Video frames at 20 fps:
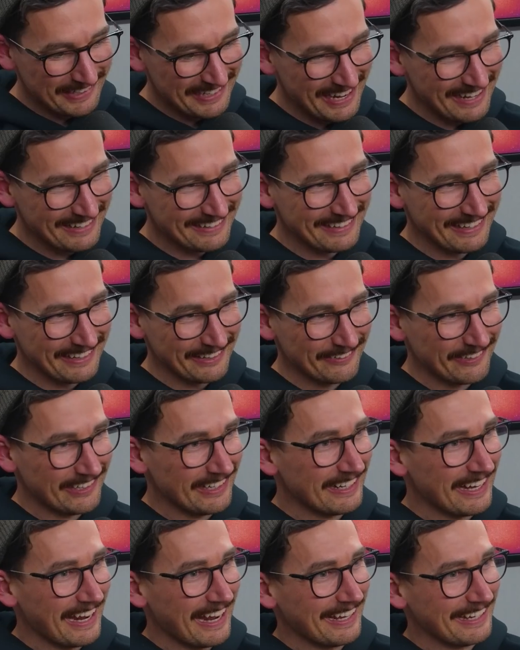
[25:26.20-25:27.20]
But he had another
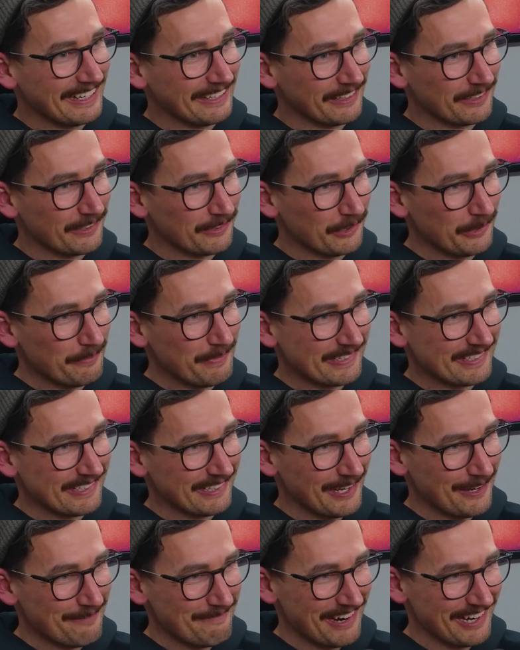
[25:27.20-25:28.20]
one, and in the super
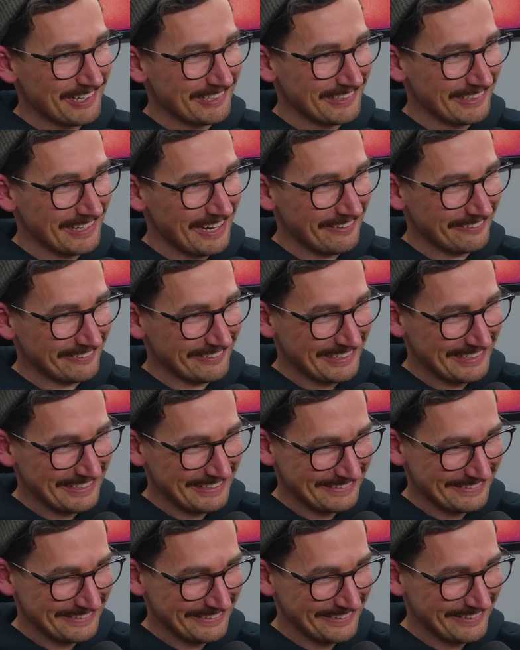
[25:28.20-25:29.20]
slow motion after he
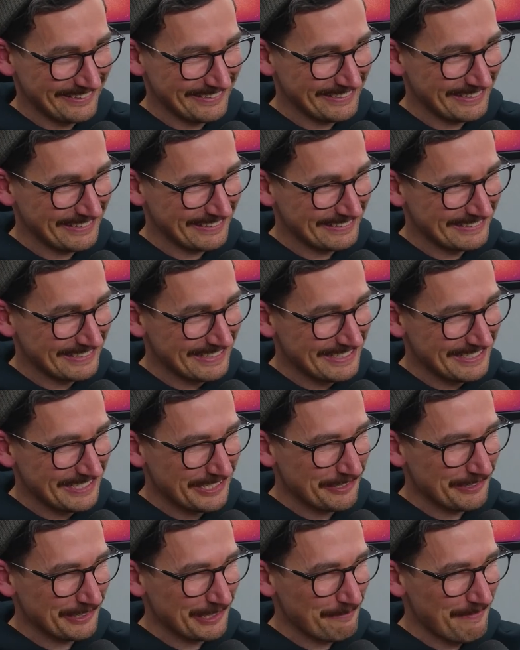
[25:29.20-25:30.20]
kicks the goal, you can see
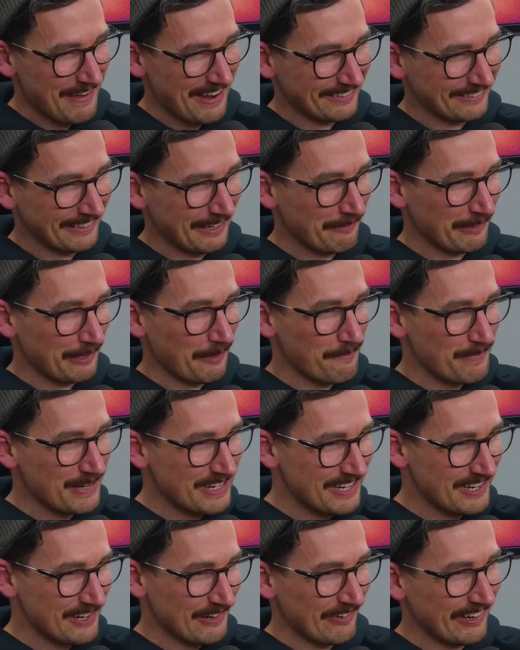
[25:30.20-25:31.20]
you in the background with a
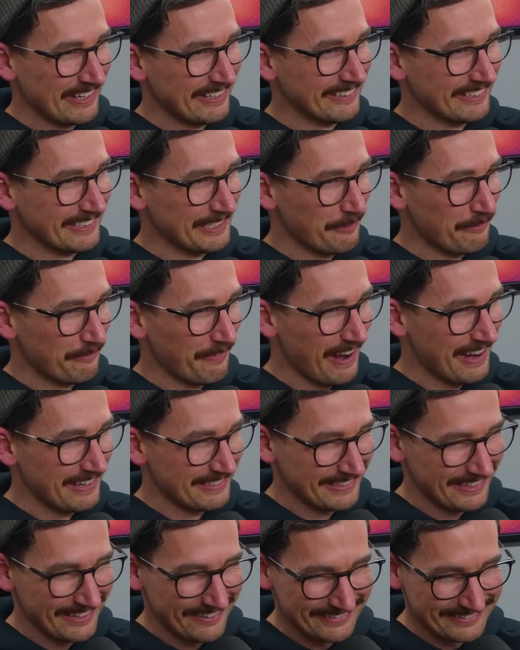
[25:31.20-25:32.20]
big grin on your
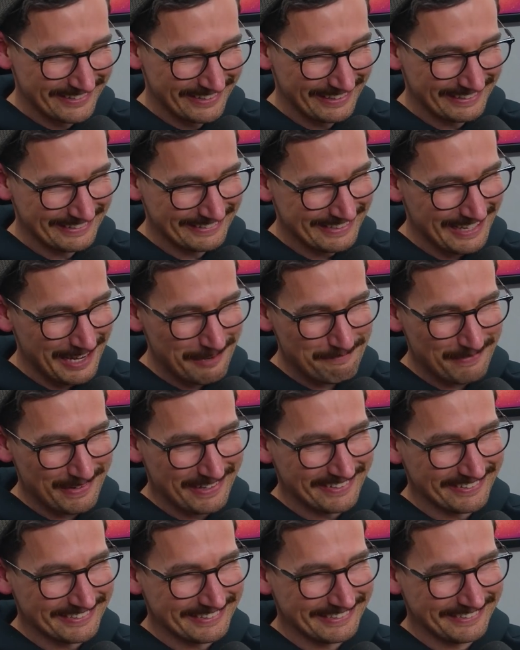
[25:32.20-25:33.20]
face, and I was like, is that
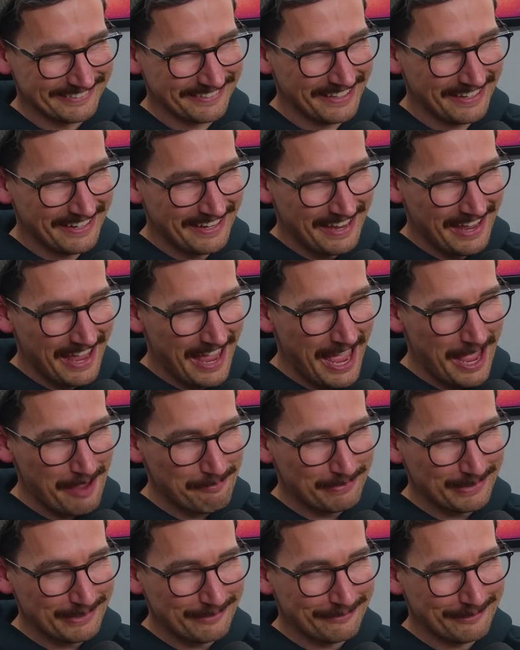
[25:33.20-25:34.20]
because he's
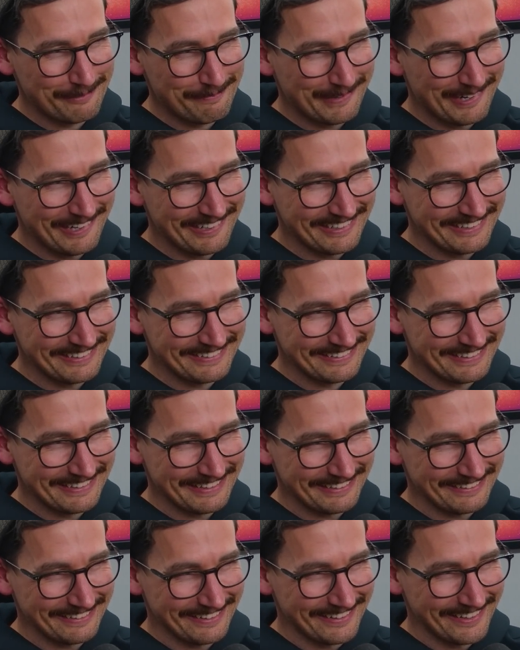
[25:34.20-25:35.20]
happy for Brodie to
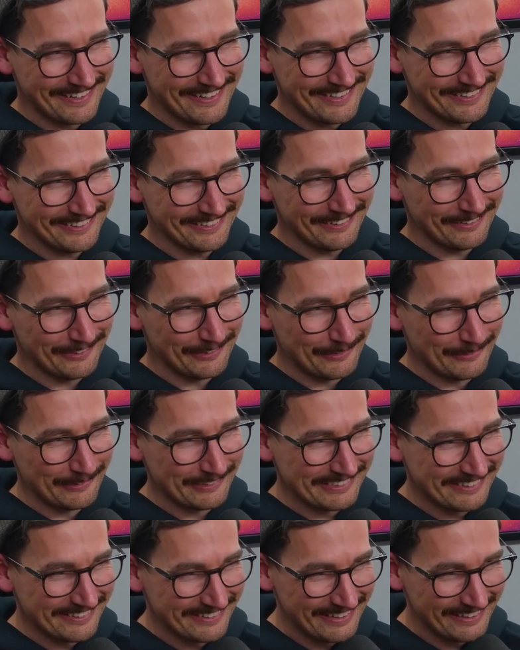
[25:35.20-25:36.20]
kick the goal, or
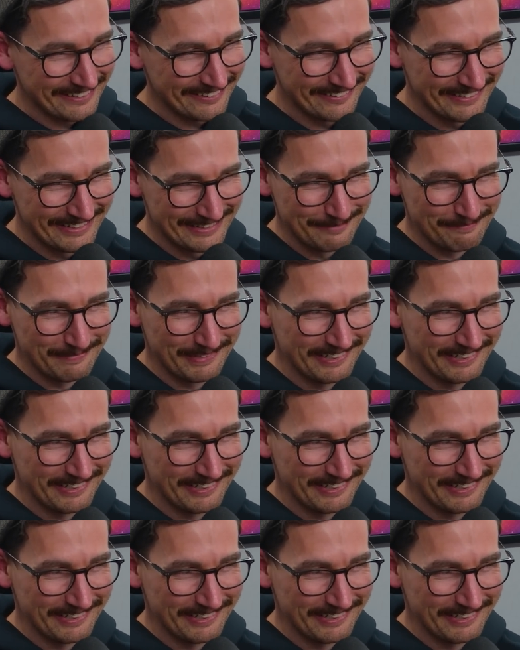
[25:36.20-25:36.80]
was there another reason